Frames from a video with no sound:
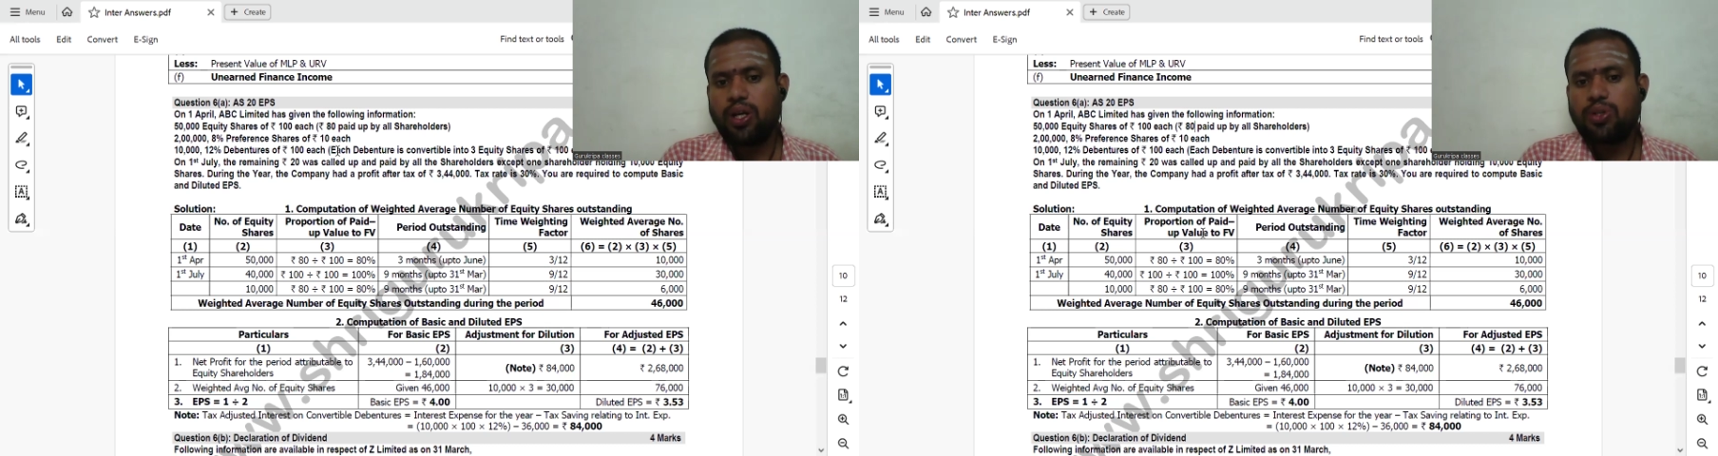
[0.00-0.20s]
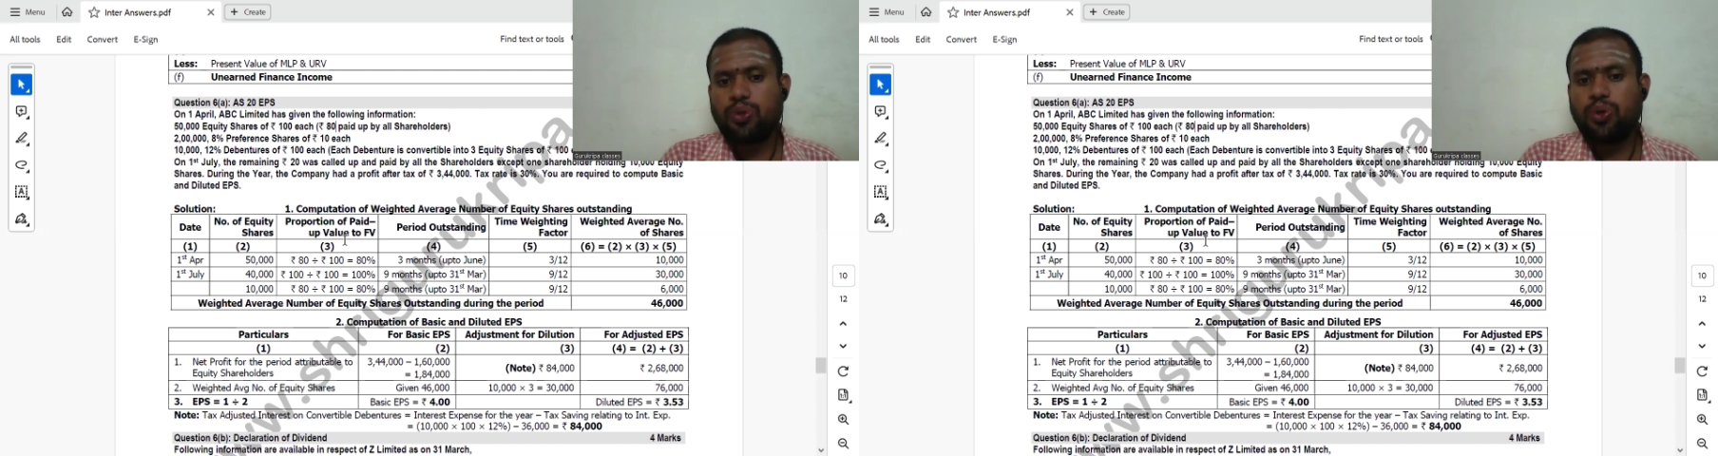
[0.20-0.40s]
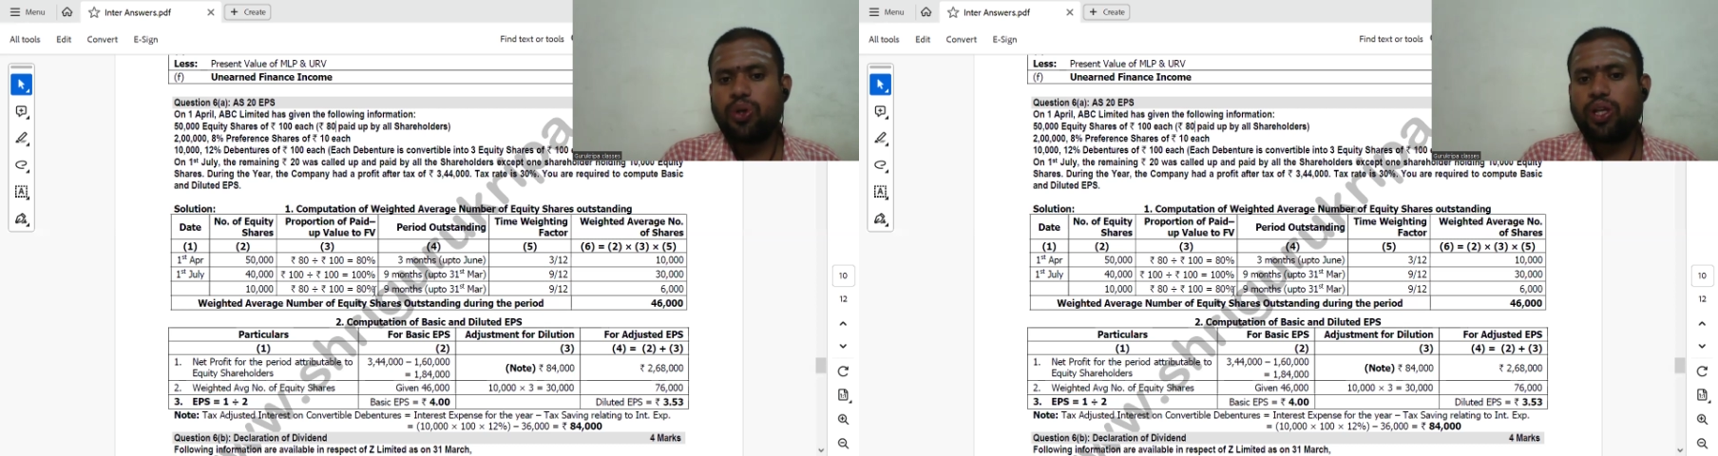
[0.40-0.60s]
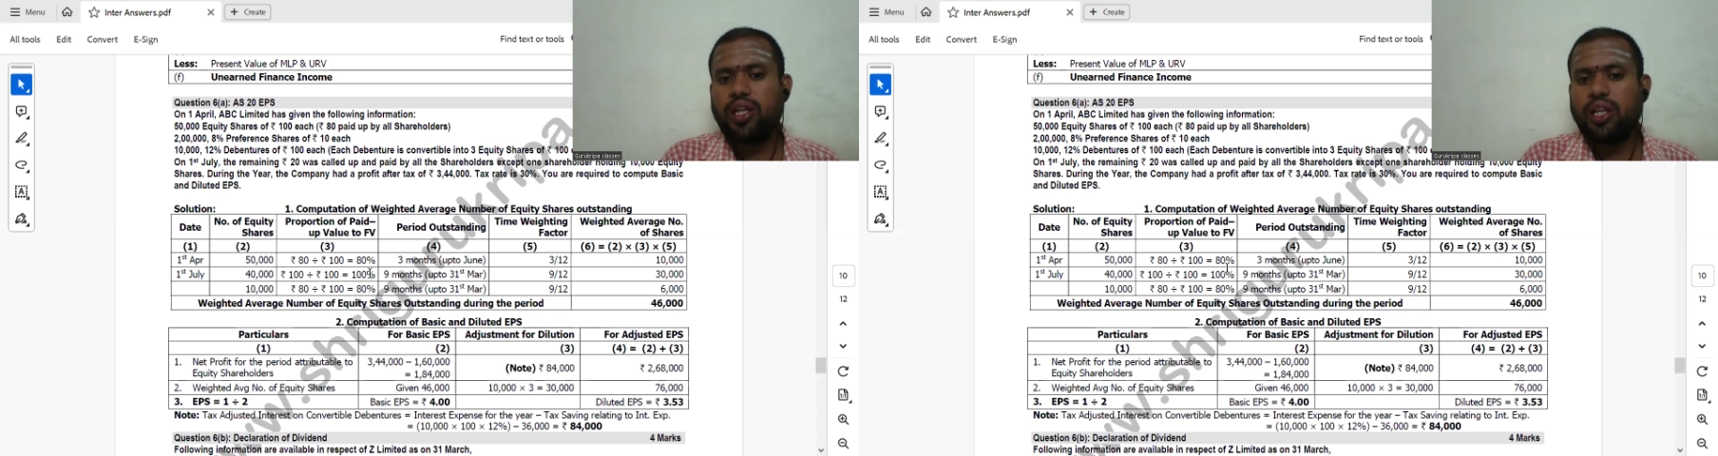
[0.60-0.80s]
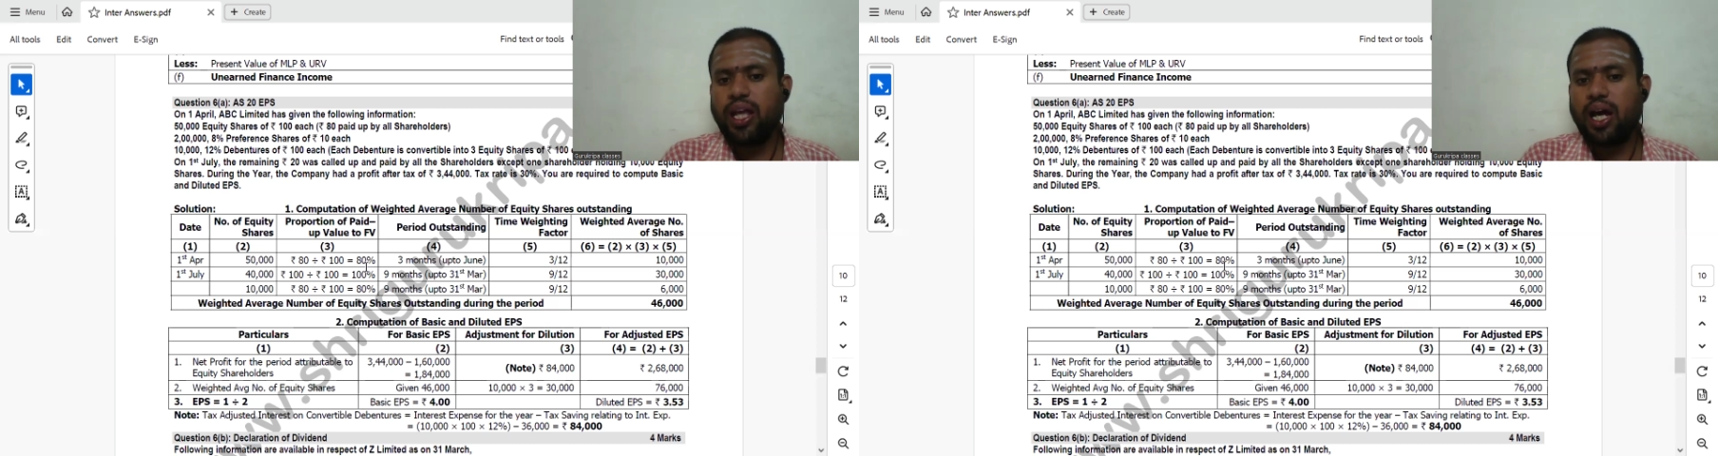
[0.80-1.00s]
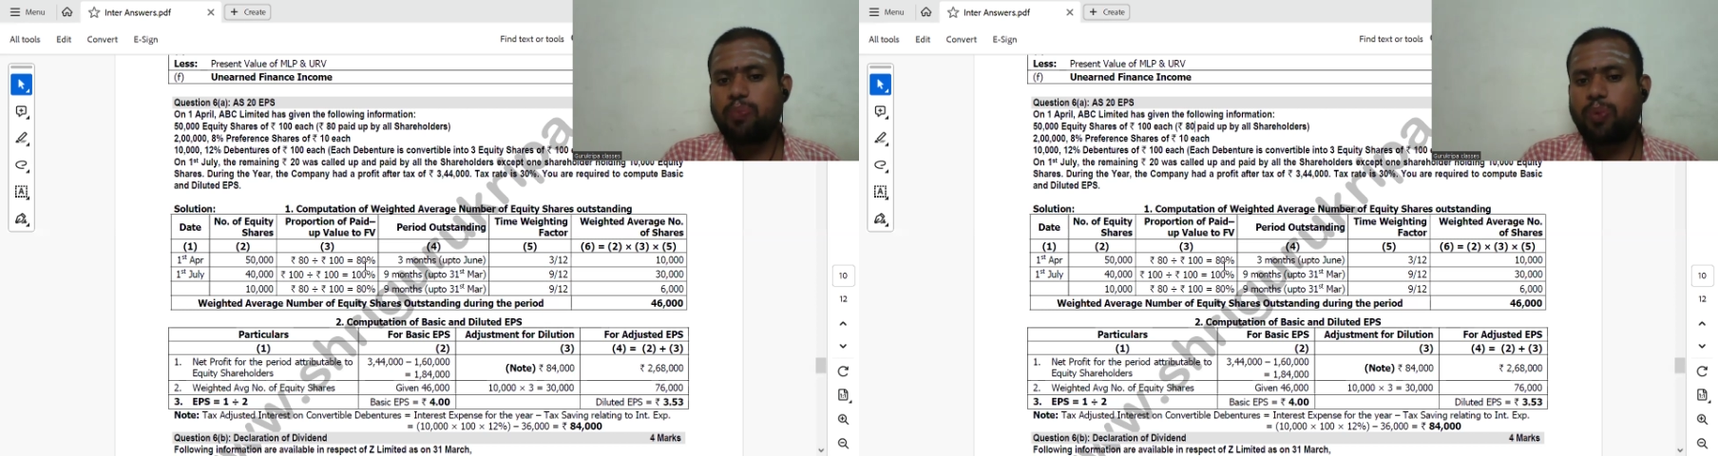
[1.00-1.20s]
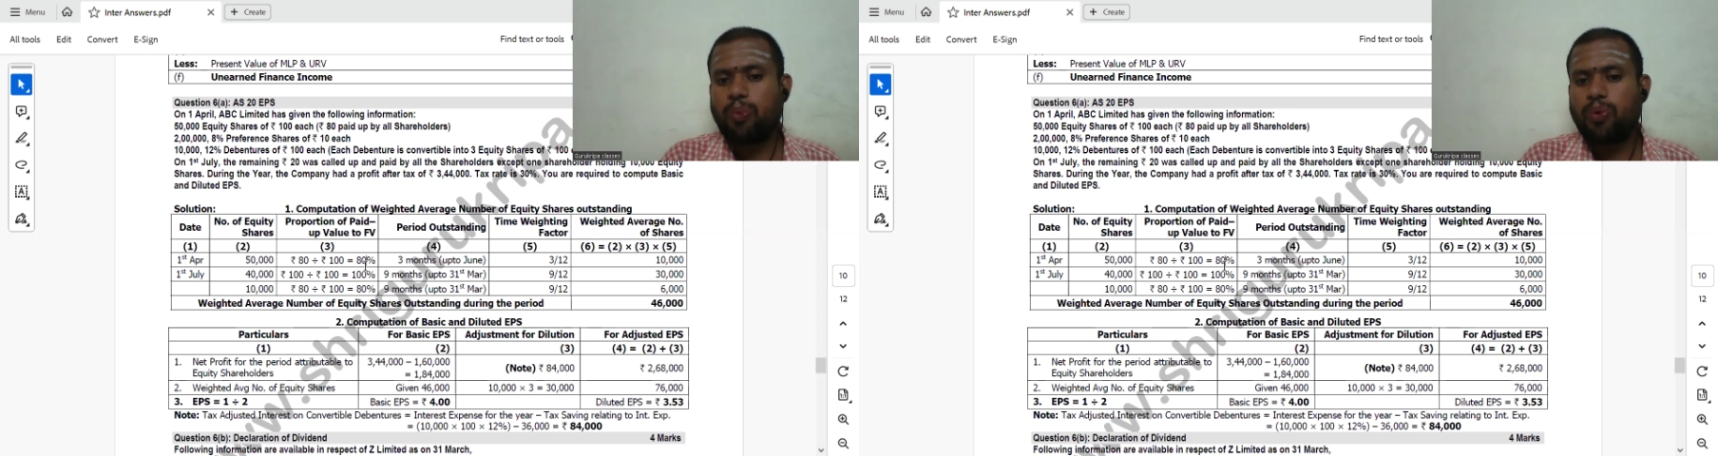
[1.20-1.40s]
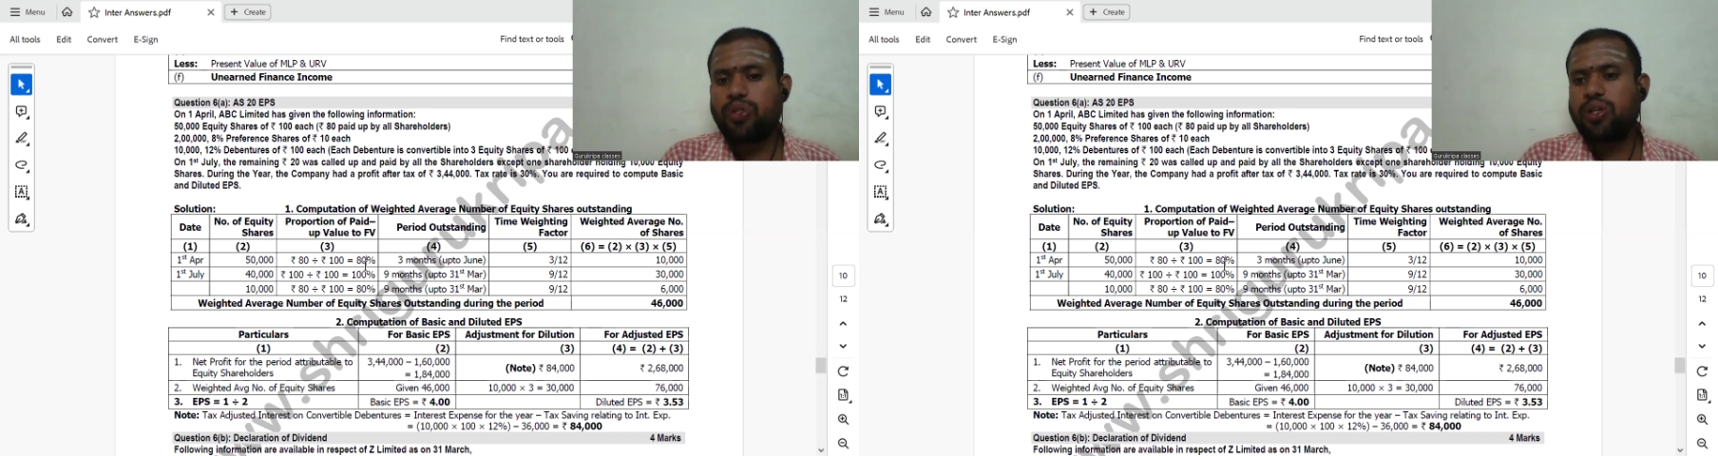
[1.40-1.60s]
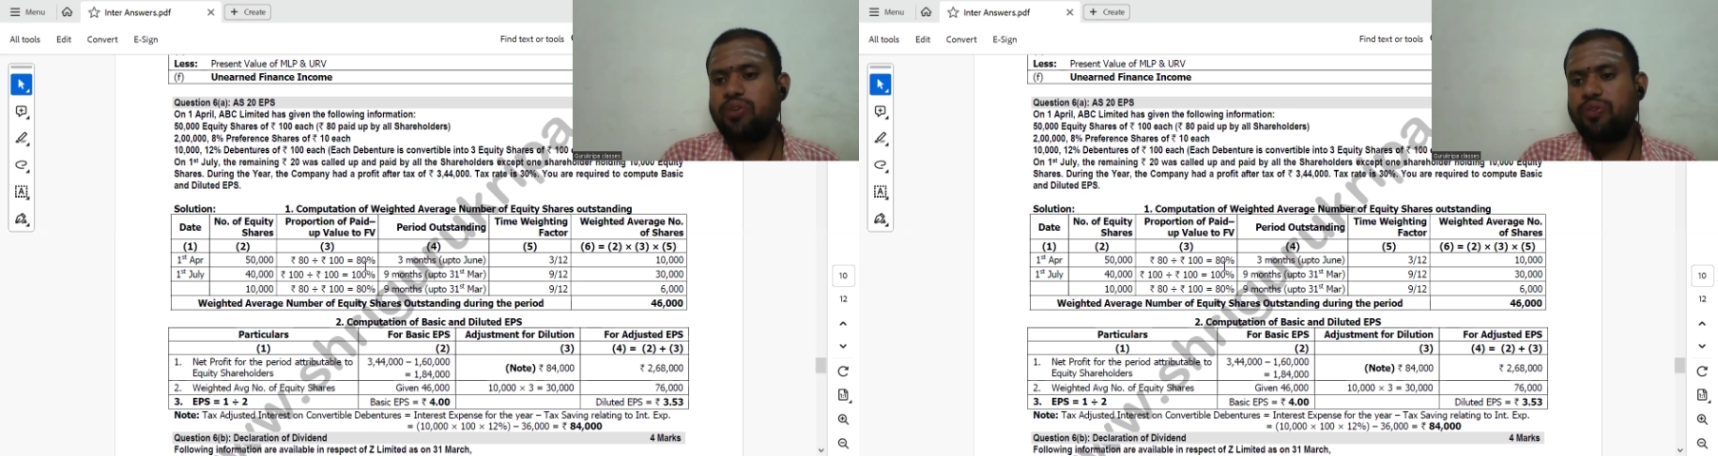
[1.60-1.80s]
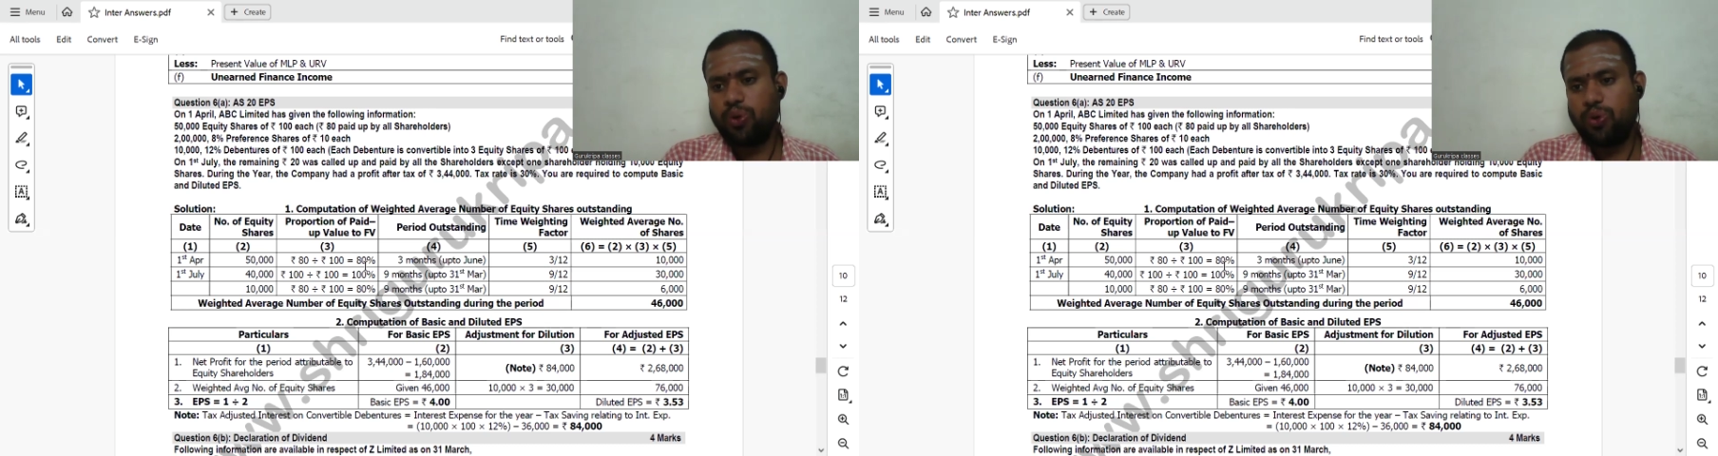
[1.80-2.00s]
So in that proportion,
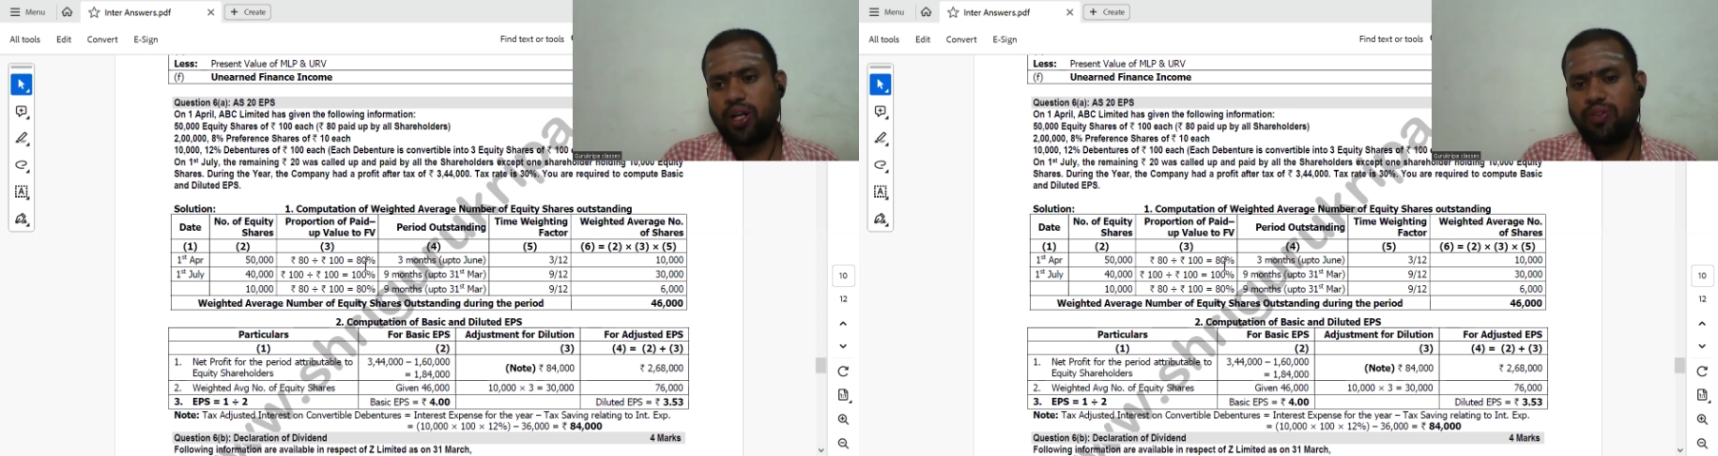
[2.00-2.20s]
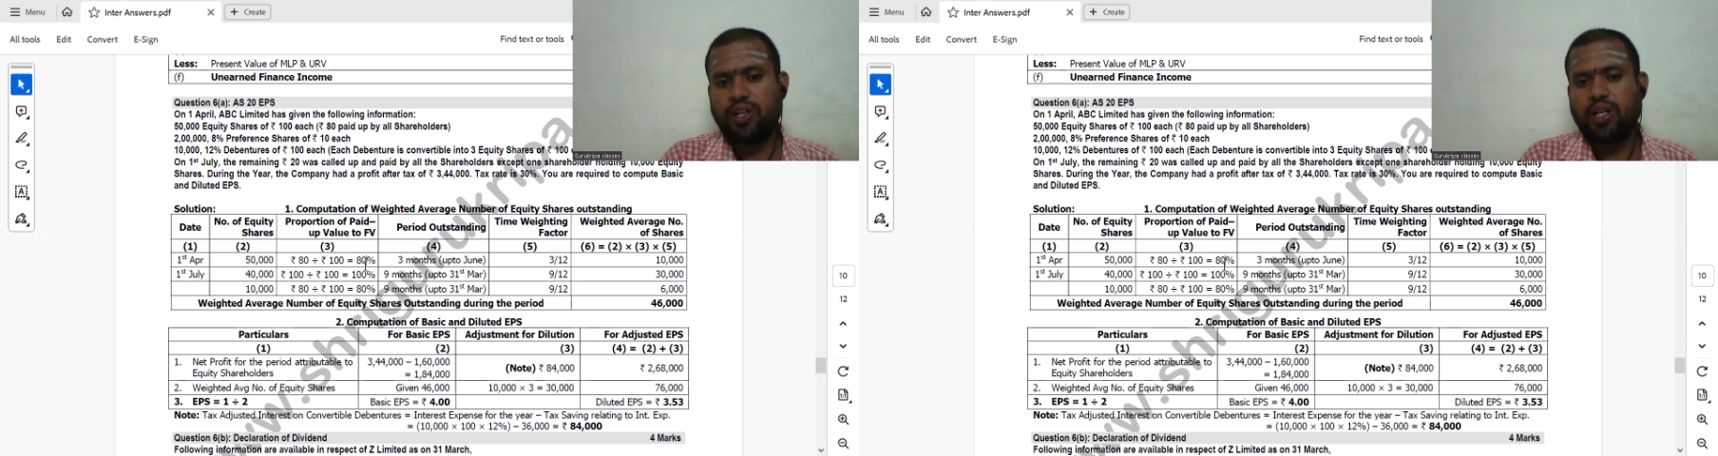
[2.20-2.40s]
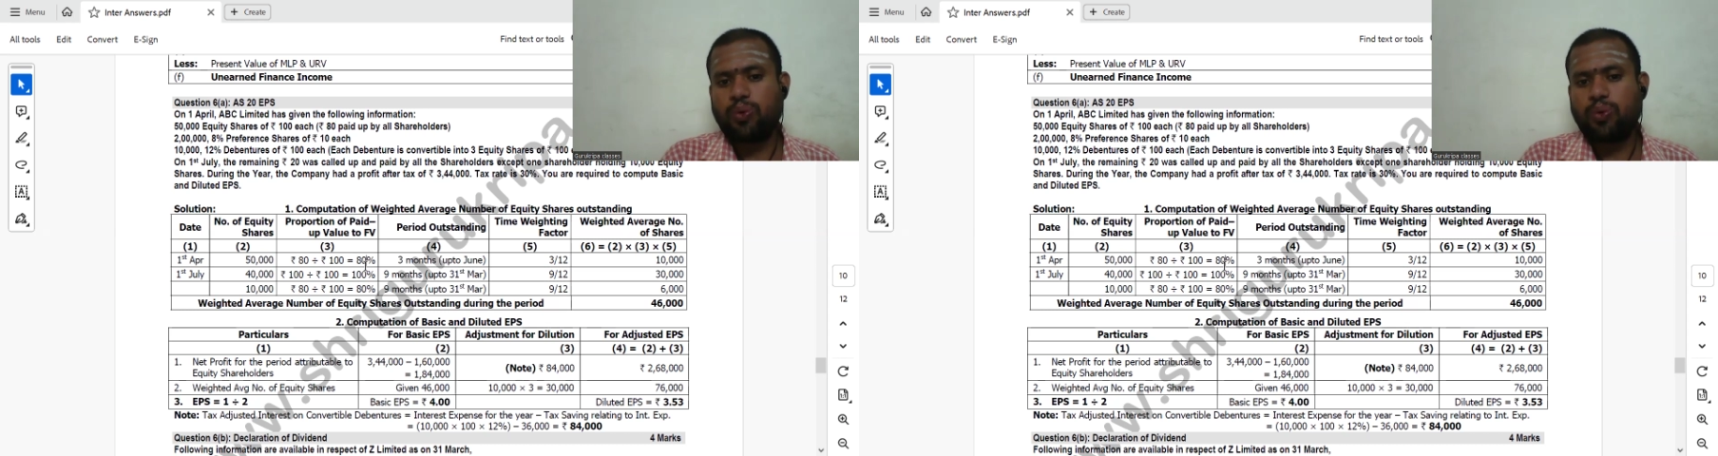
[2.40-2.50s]
if you convert,